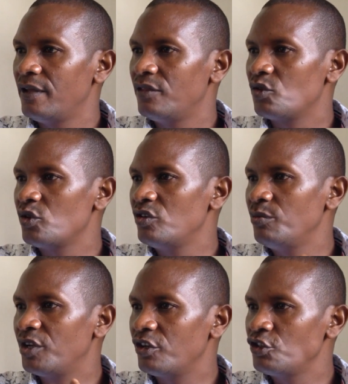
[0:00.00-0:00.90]
Through
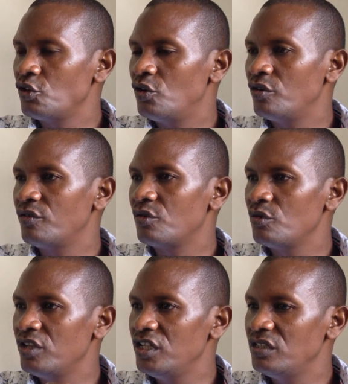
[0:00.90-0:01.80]
enumeration, through
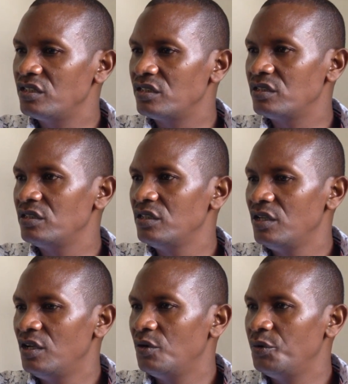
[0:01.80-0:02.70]
this,
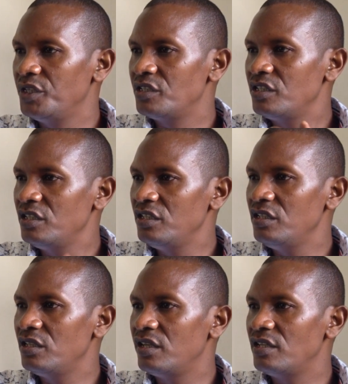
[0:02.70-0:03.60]
we
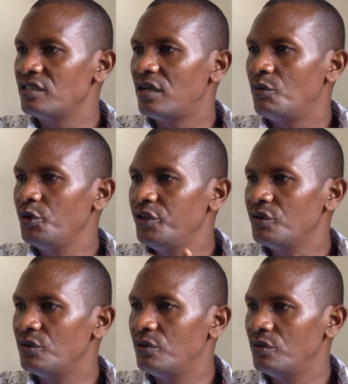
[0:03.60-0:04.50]
see there's a
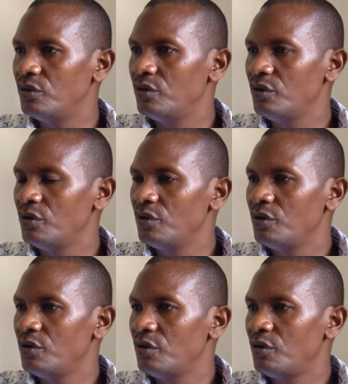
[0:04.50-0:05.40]
window
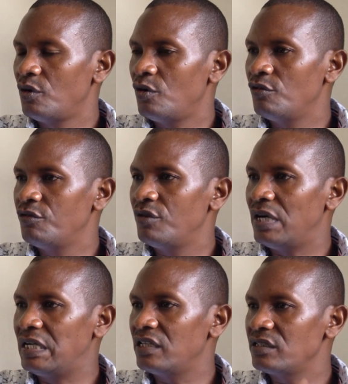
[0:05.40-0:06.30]
of
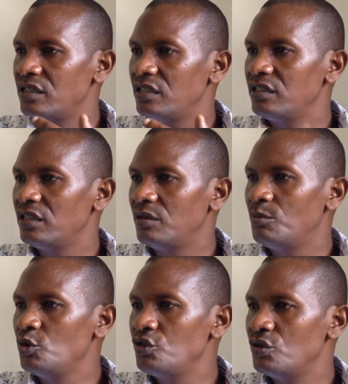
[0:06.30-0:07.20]
understanding and
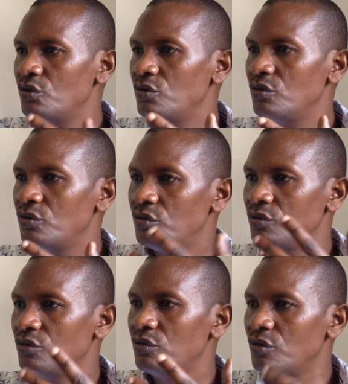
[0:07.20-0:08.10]
mutual
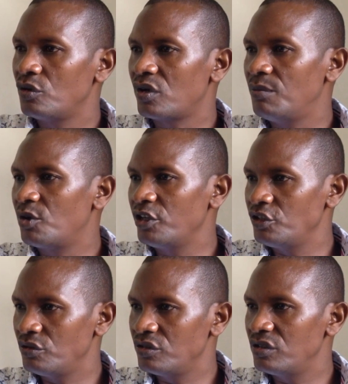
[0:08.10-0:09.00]

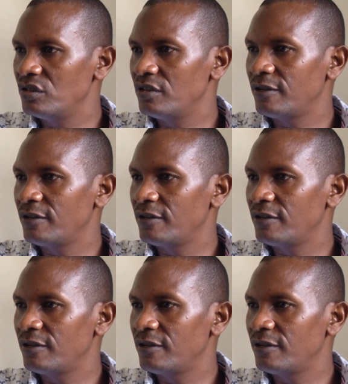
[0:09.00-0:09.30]
collaborations.